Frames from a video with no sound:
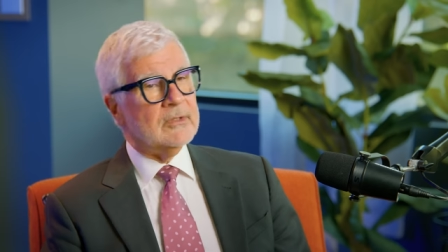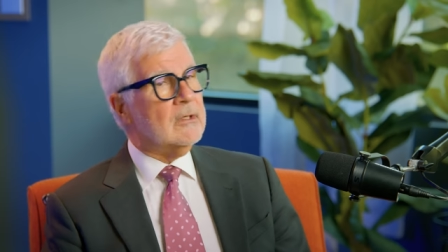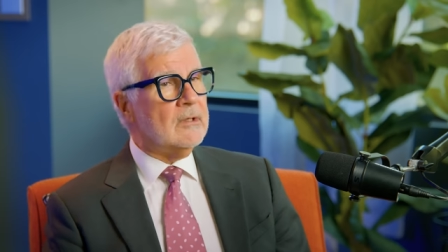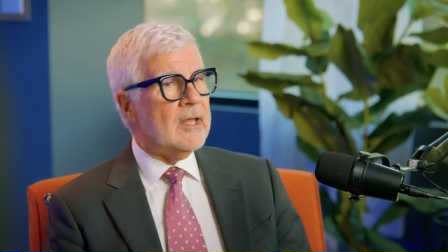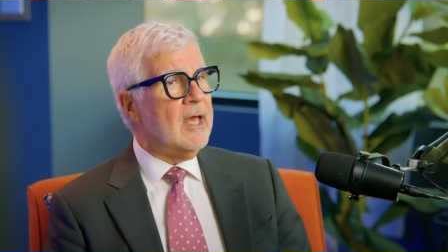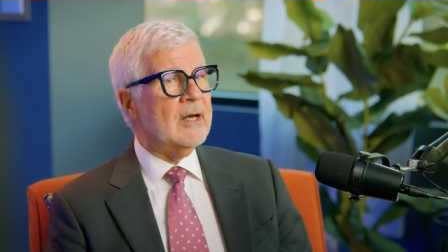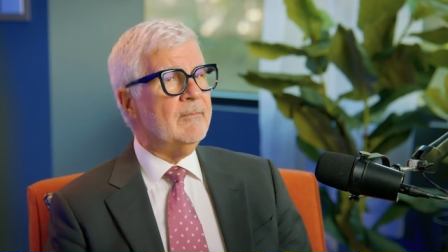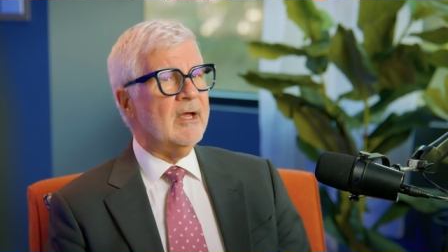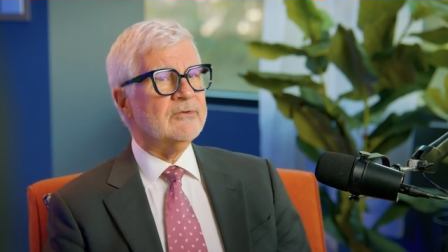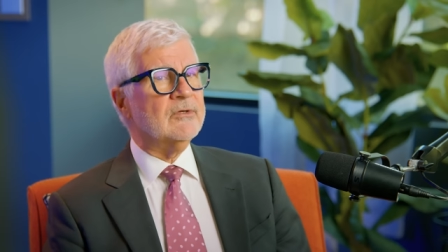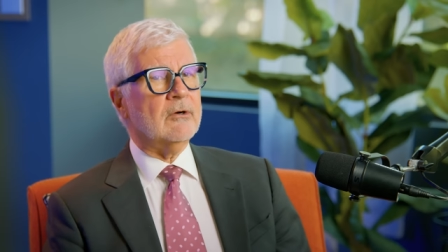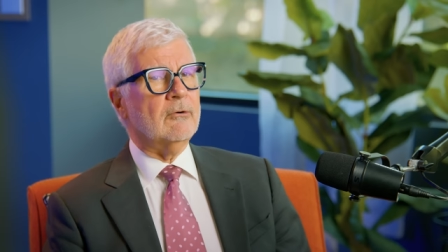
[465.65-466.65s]
And a lot of
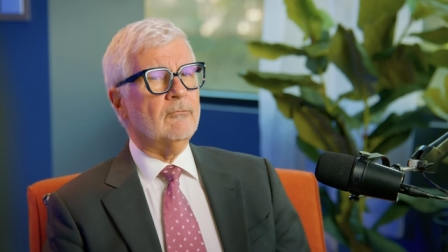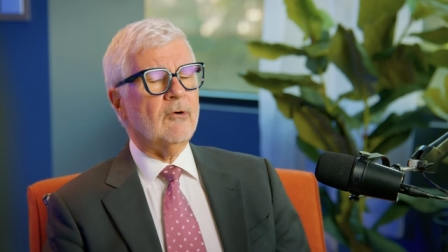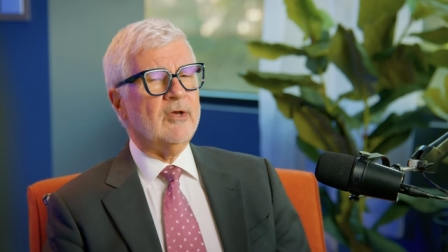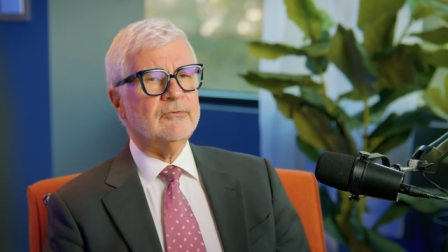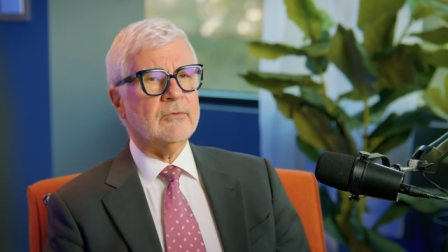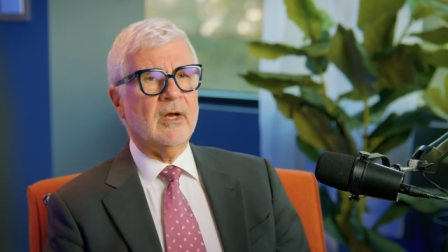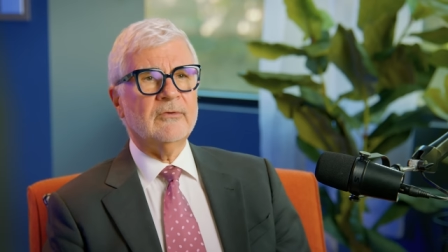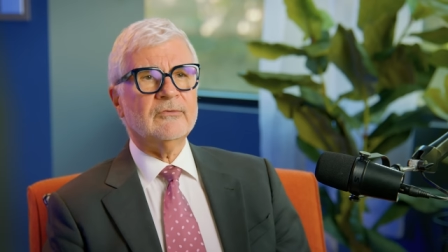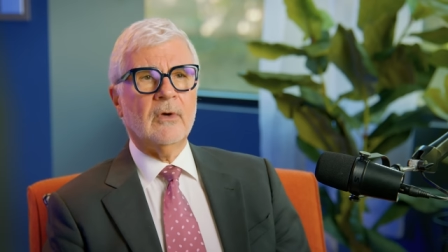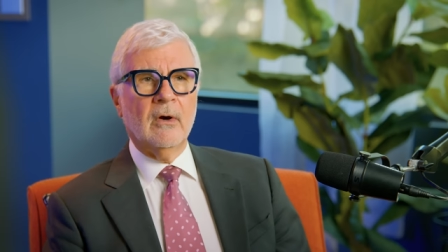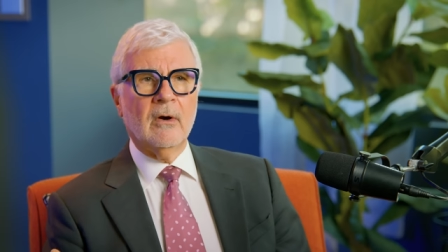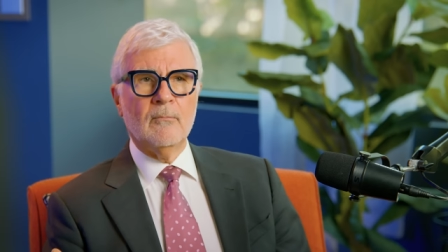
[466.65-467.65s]
Mexican
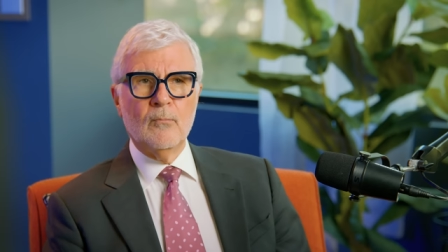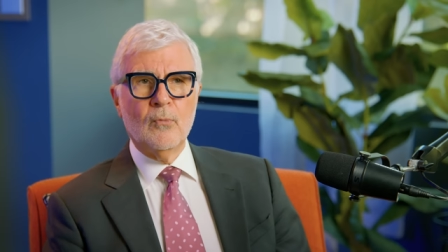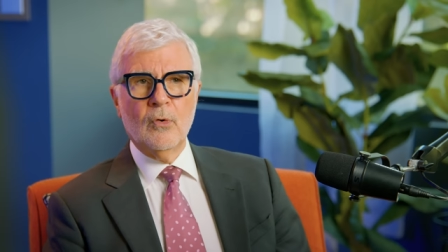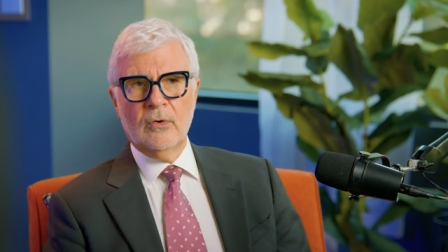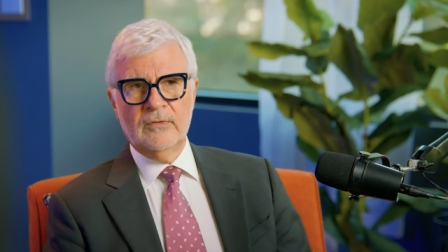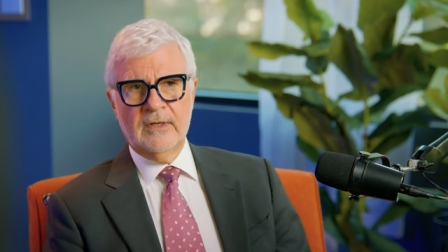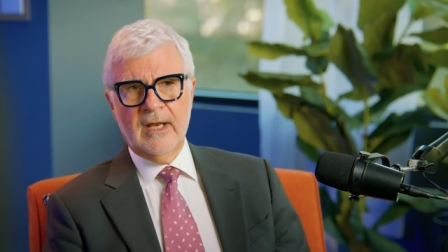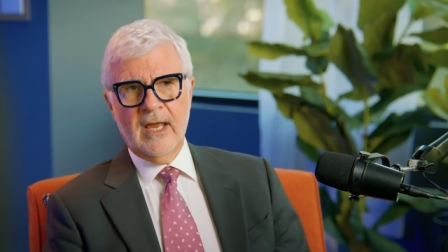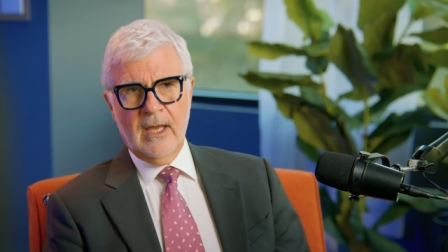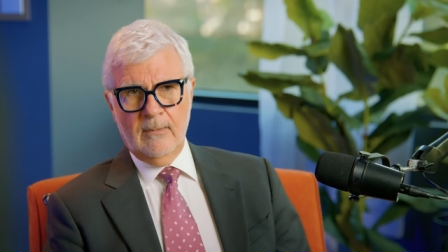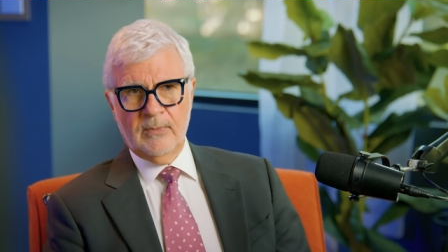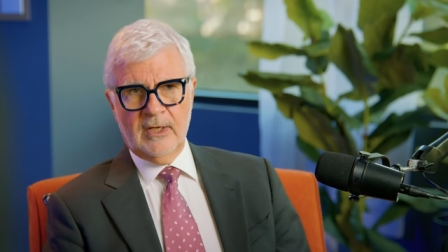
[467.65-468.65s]
restaurants are more than
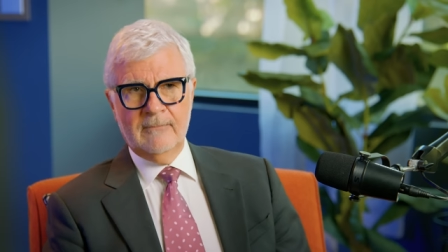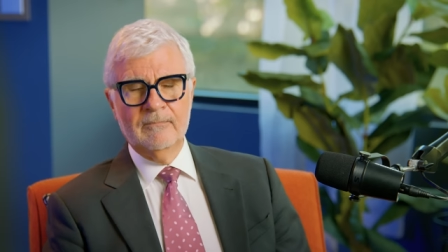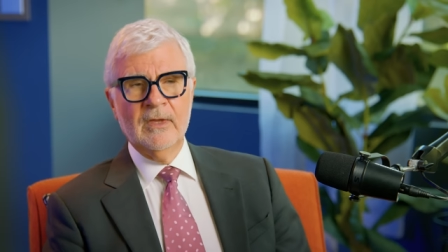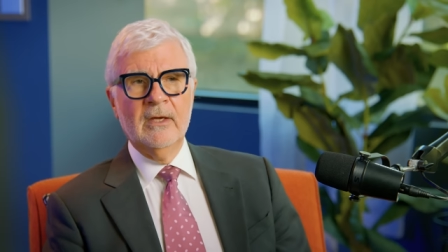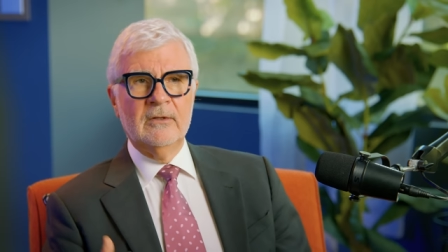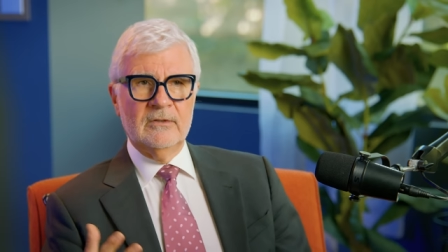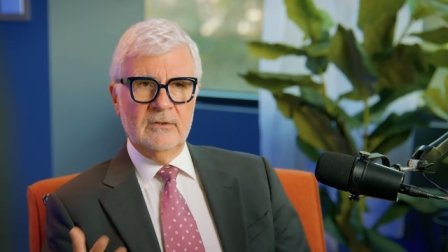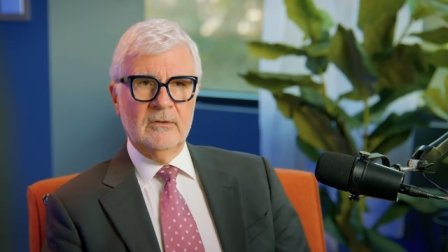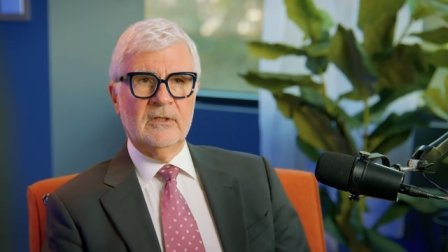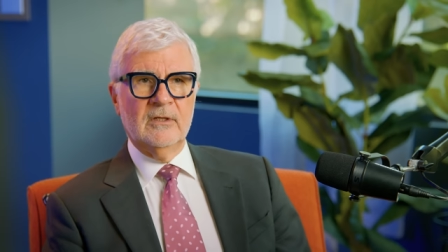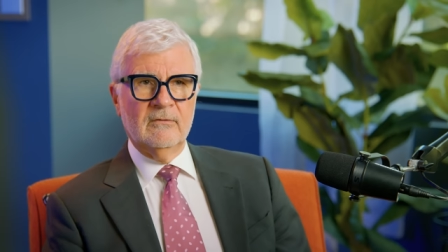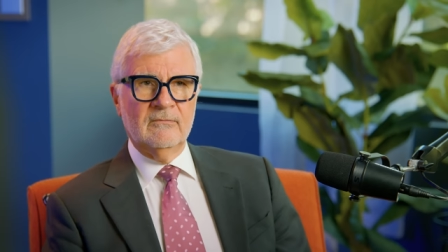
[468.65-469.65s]
happy to
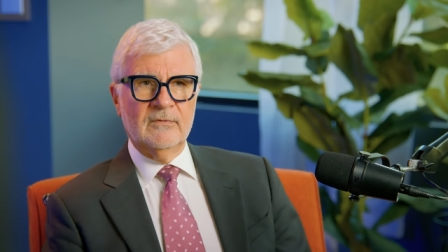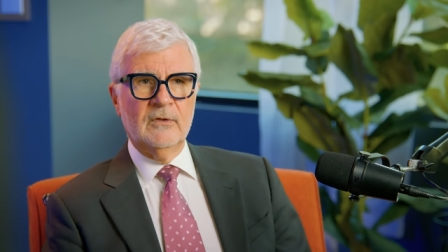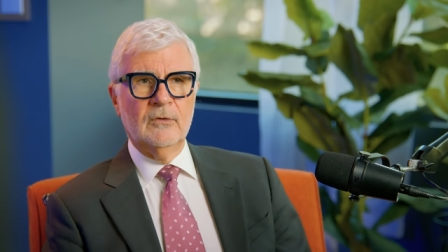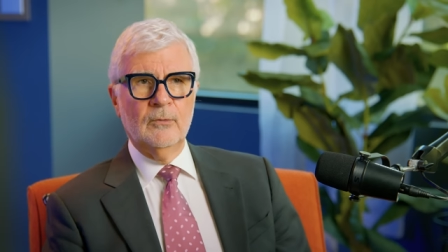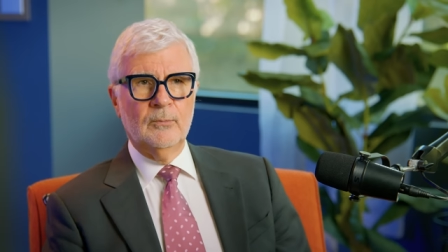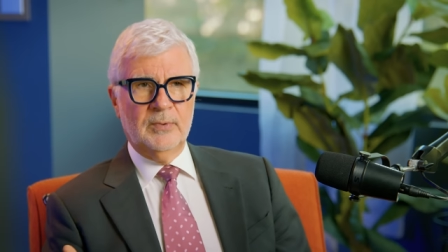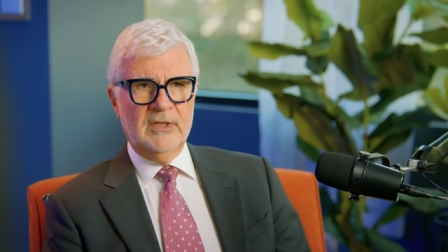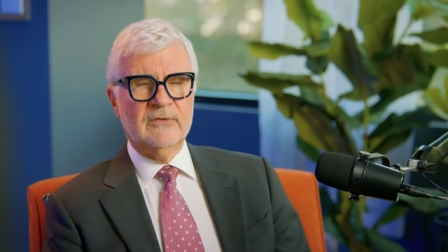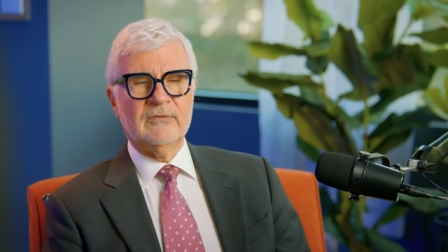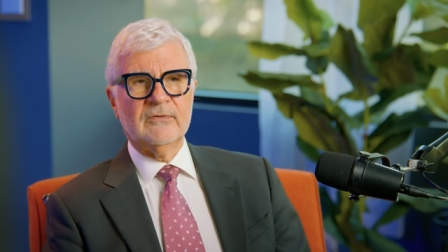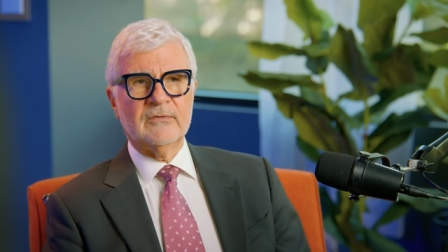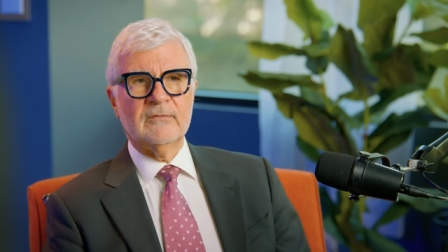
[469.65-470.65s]
give you
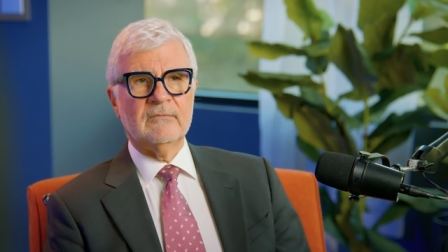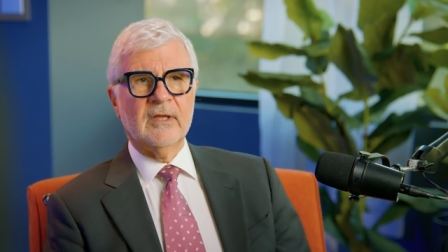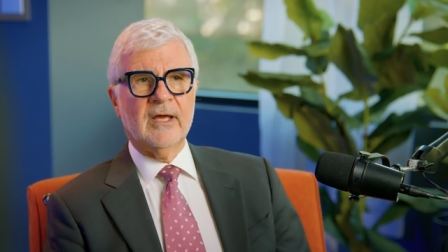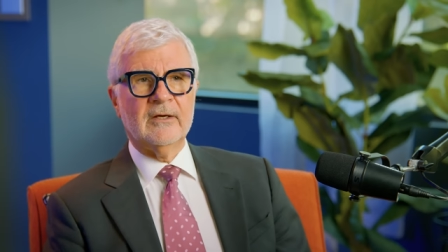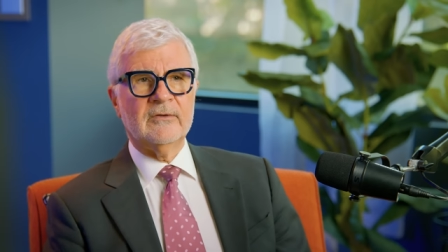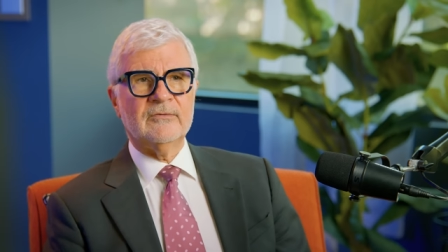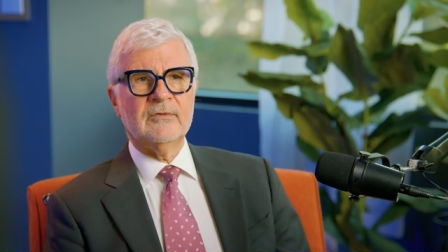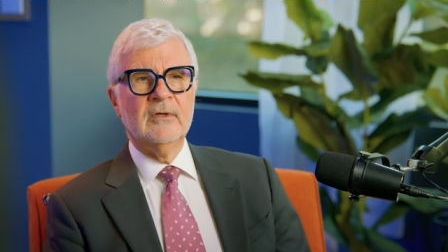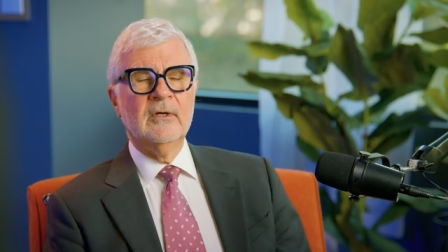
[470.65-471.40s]
pieces of lettuce